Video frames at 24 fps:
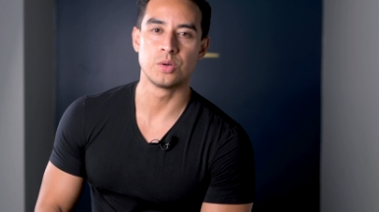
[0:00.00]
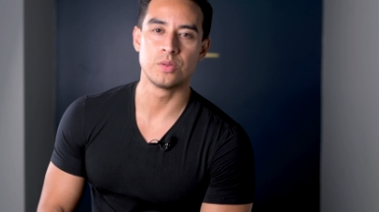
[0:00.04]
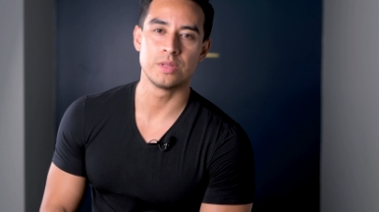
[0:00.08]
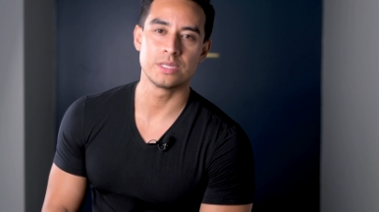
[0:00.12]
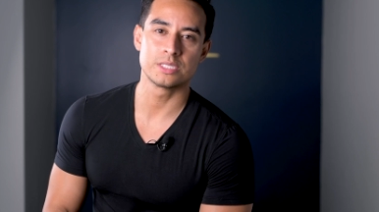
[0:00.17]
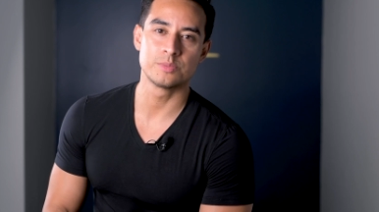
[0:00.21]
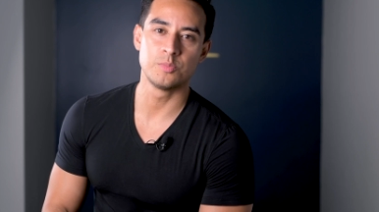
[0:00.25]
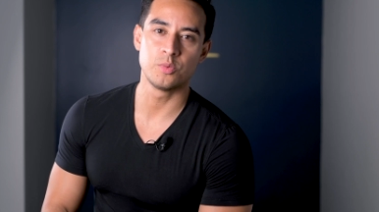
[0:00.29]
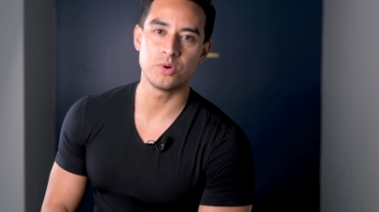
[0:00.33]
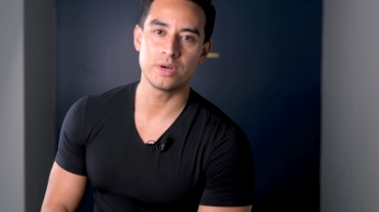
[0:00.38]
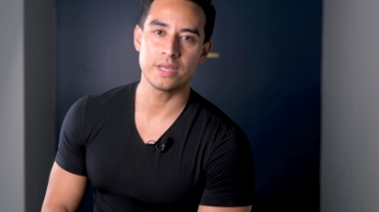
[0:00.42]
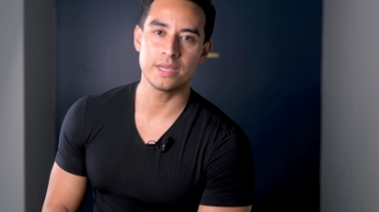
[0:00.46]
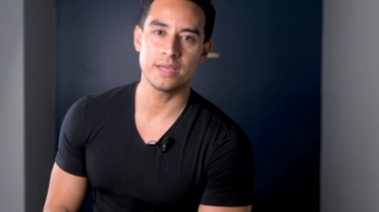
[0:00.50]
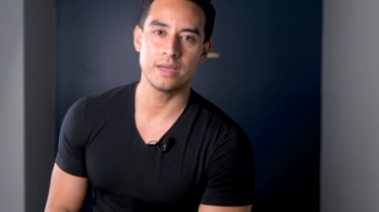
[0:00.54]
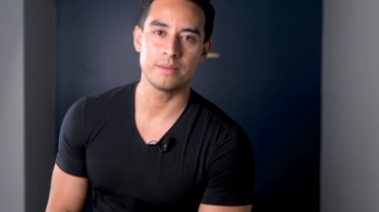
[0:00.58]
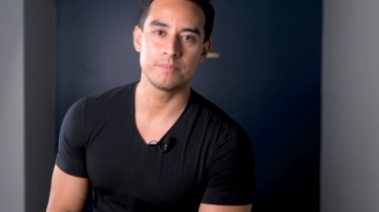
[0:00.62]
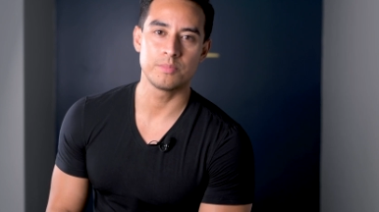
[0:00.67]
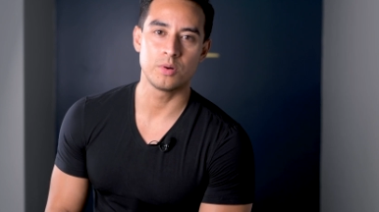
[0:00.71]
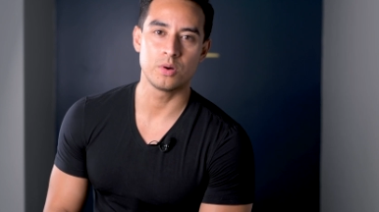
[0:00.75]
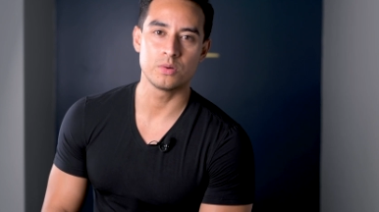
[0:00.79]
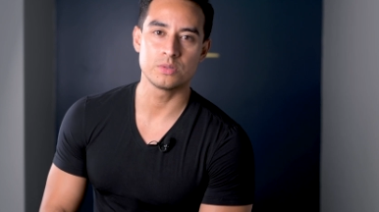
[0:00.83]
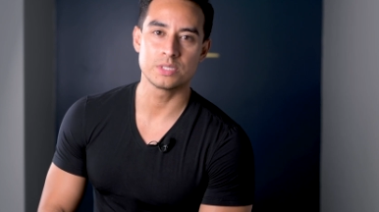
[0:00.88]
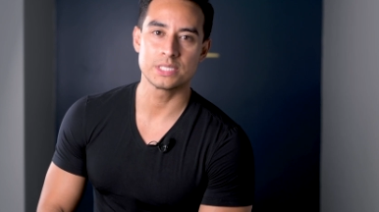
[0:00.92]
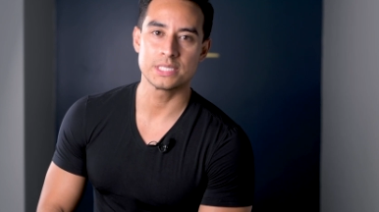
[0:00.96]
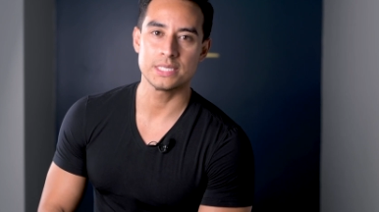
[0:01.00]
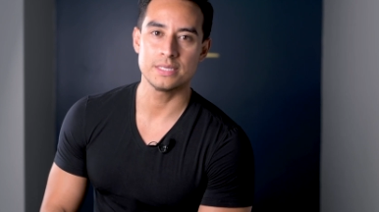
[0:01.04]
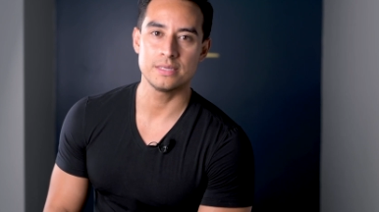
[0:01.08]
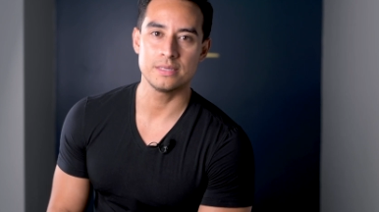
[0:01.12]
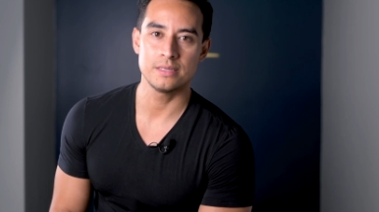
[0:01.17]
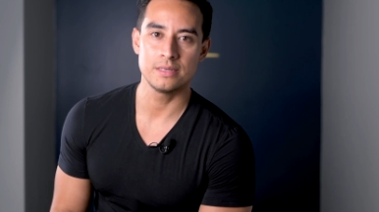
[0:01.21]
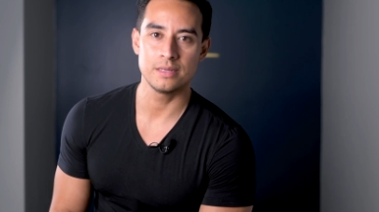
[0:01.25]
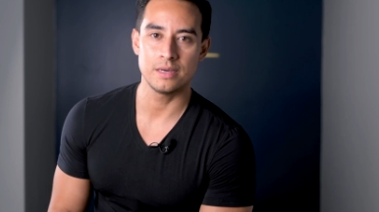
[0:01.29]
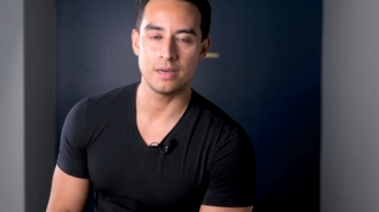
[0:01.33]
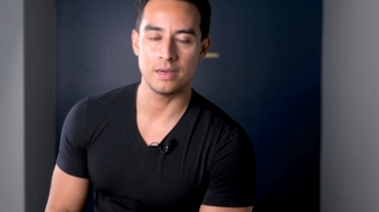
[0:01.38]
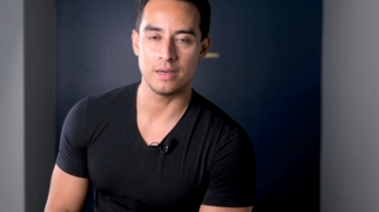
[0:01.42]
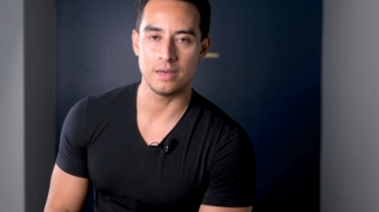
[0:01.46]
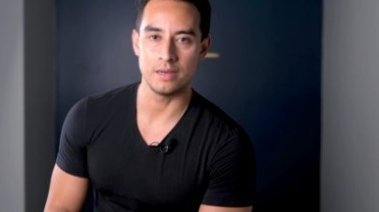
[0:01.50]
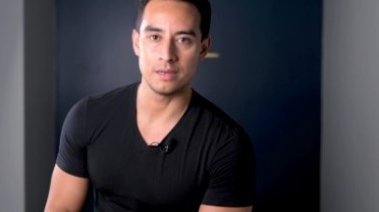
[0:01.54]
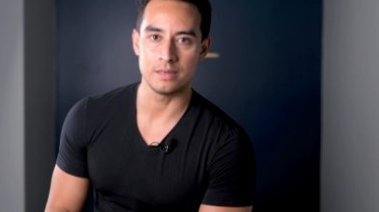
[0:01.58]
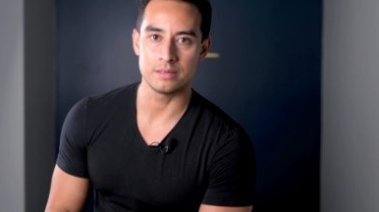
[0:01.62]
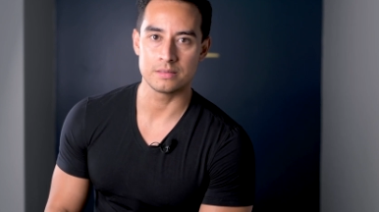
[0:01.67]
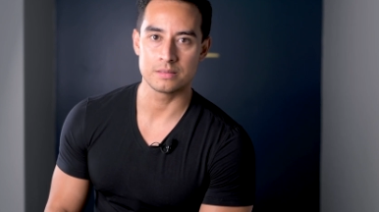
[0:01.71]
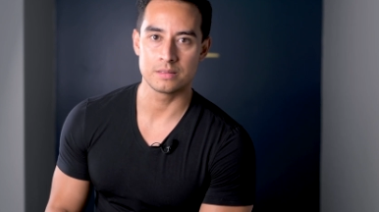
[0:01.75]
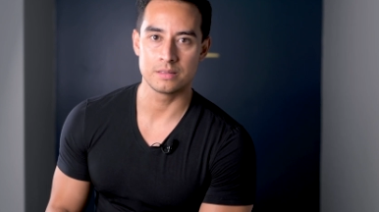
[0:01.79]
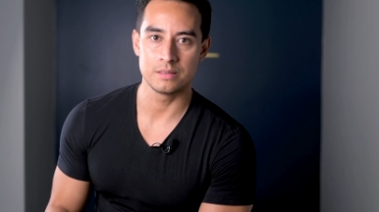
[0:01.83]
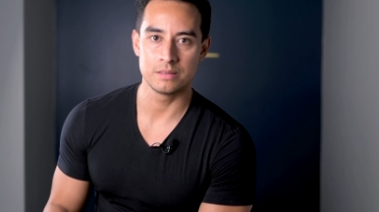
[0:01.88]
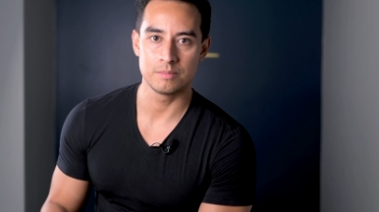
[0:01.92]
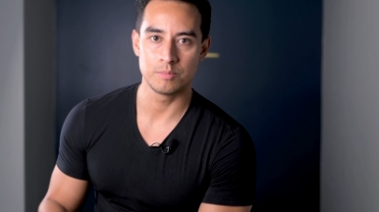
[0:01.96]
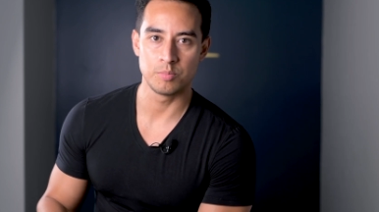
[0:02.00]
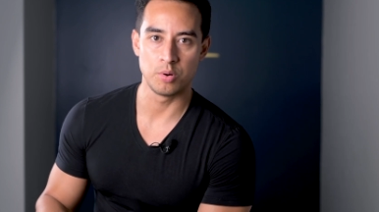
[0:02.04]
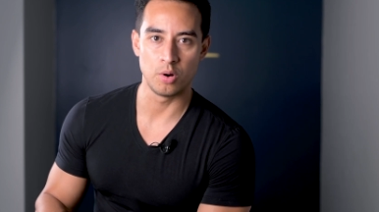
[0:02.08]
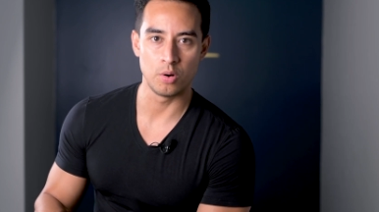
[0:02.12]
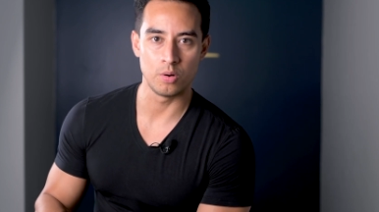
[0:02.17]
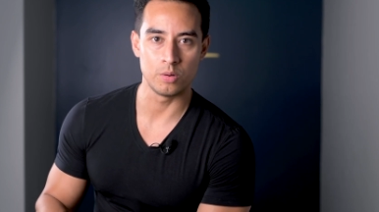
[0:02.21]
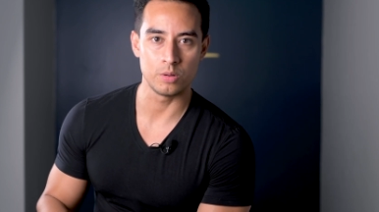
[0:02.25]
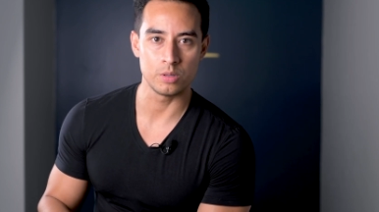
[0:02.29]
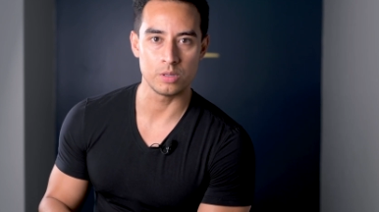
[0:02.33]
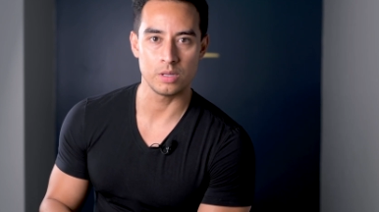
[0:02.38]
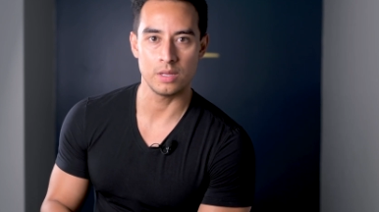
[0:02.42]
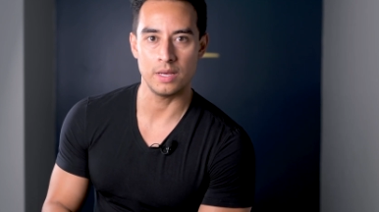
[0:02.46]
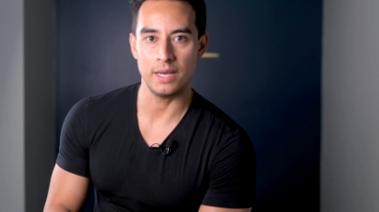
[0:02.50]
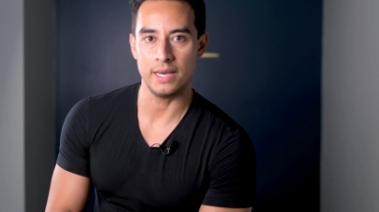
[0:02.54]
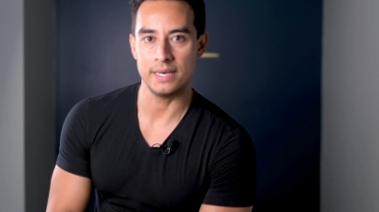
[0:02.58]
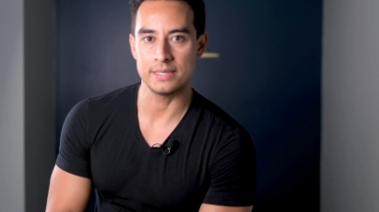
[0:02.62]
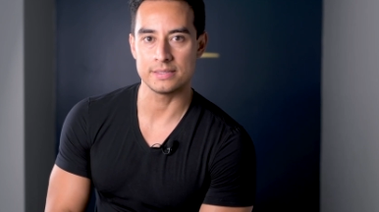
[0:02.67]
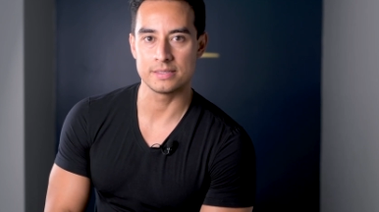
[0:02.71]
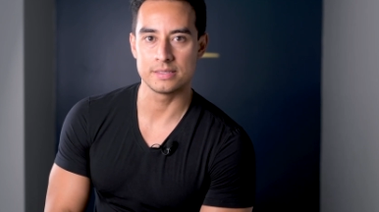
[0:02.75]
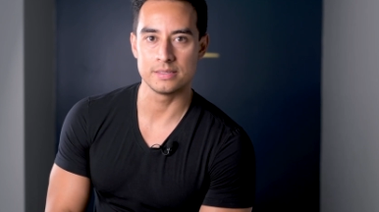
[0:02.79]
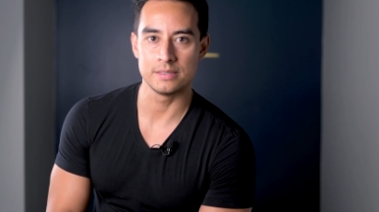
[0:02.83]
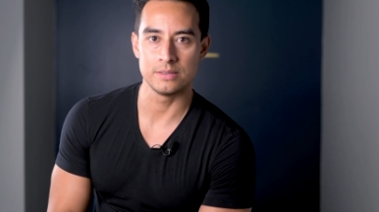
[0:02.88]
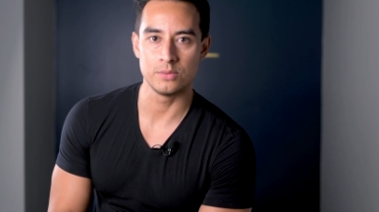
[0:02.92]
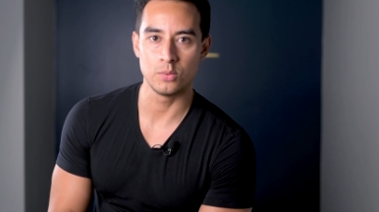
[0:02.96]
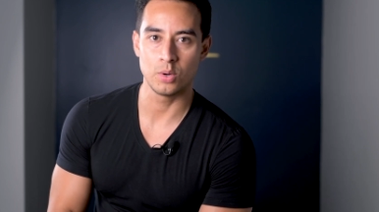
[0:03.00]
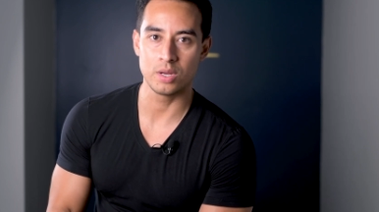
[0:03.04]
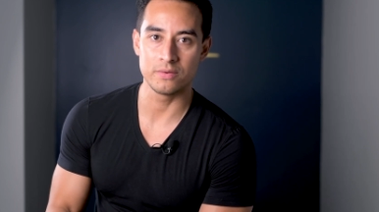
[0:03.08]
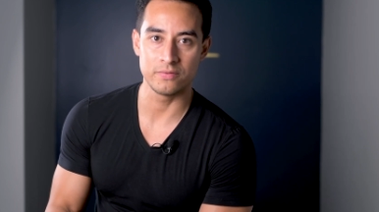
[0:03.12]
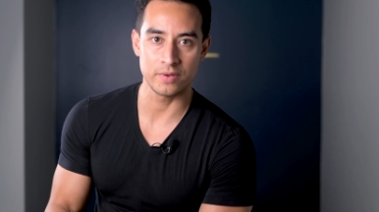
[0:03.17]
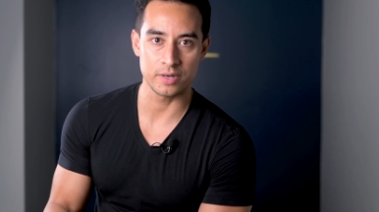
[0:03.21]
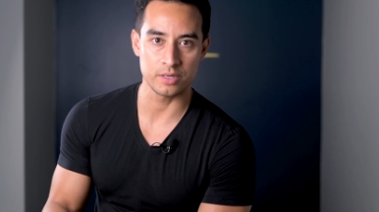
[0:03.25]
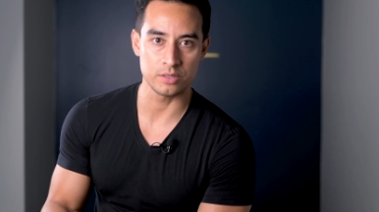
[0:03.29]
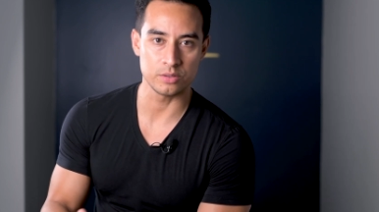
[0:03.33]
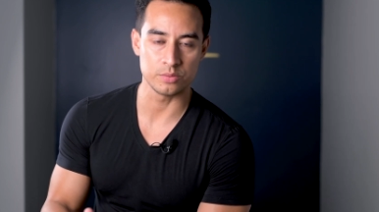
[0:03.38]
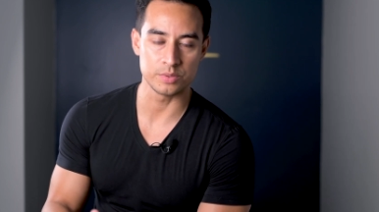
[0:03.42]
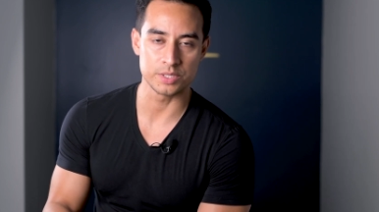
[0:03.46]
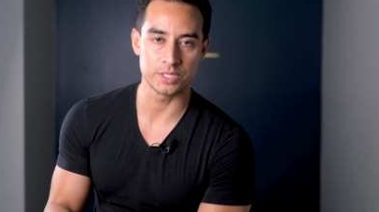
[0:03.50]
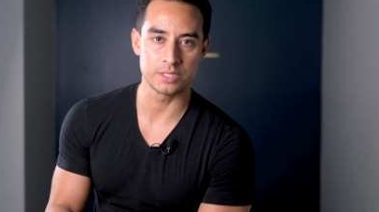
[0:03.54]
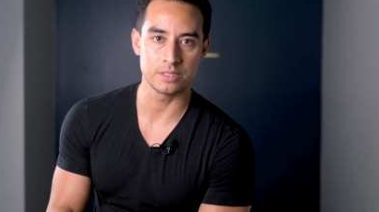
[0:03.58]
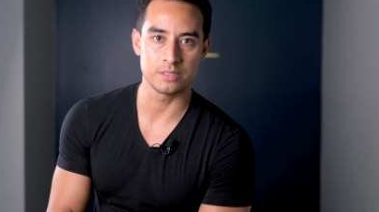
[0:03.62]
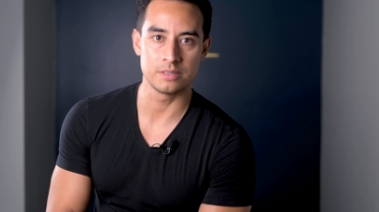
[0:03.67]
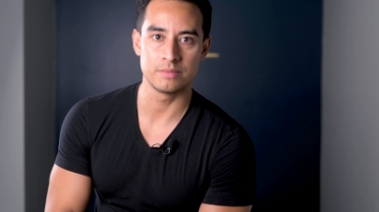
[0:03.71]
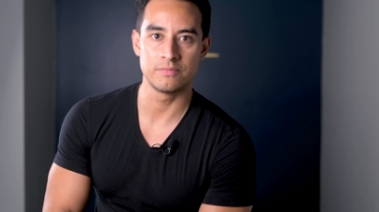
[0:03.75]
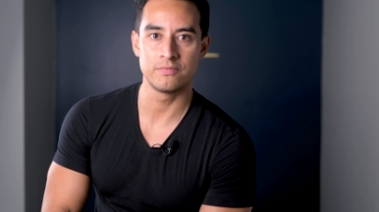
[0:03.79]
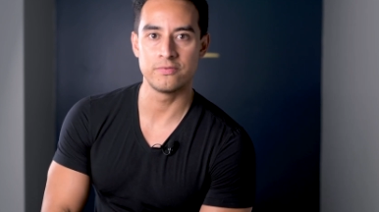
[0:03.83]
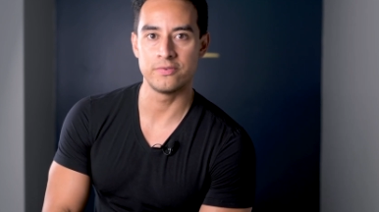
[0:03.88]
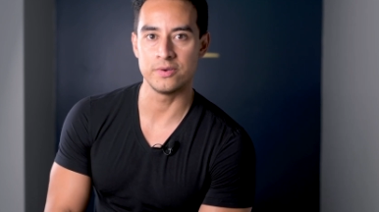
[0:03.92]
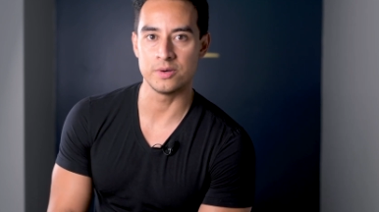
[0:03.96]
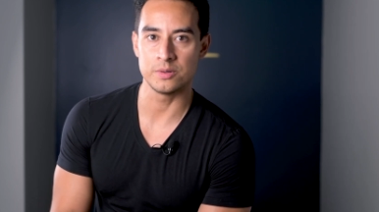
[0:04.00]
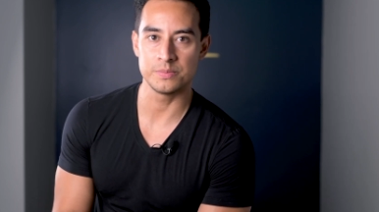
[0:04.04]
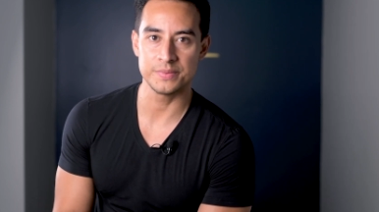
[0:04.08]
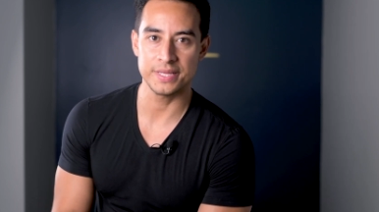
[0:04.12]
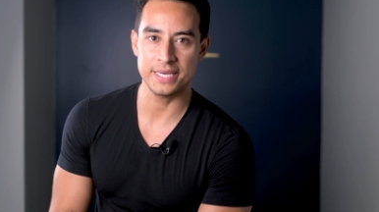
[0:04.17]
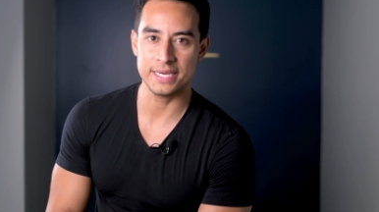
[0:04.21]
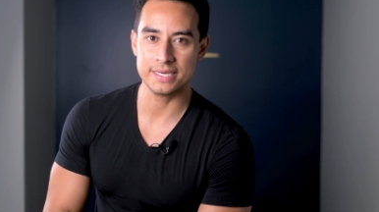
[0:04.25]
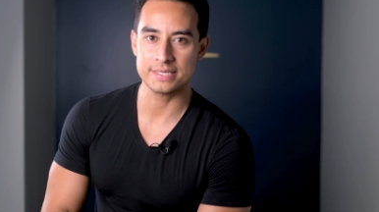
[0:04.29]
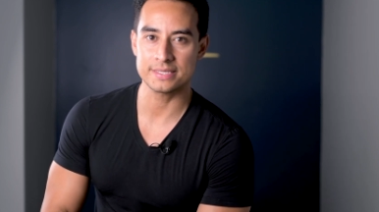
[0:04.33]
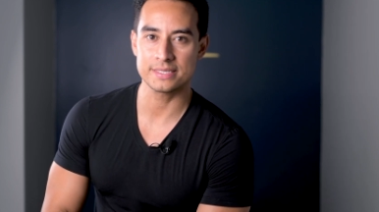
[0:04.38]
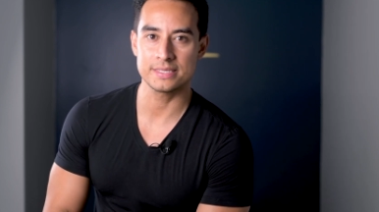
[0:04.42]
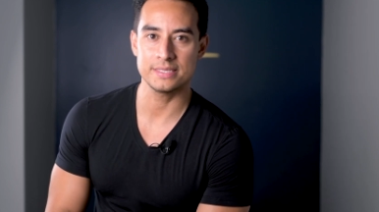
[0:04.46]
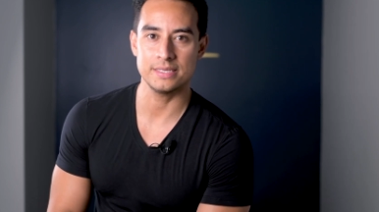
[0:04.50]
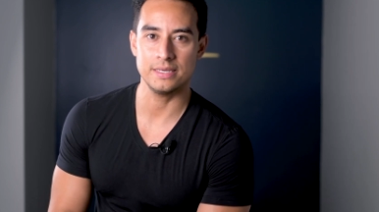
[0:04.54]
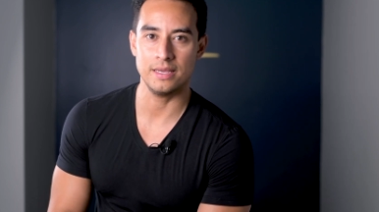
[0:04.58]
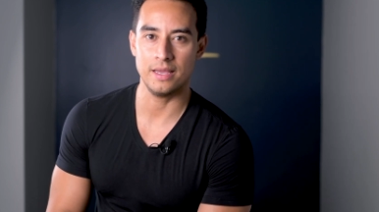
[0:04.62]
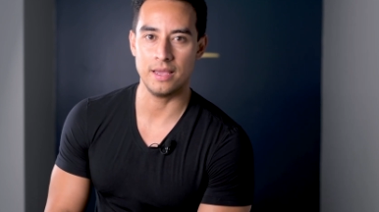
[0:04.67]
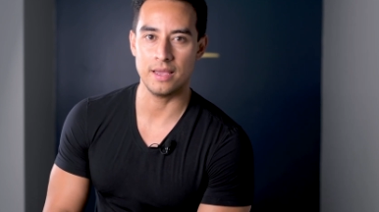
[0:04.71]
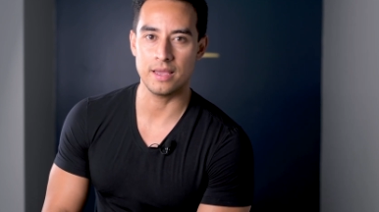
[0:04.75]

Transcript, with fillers: So this morning I posted a poll as to what video we should film next,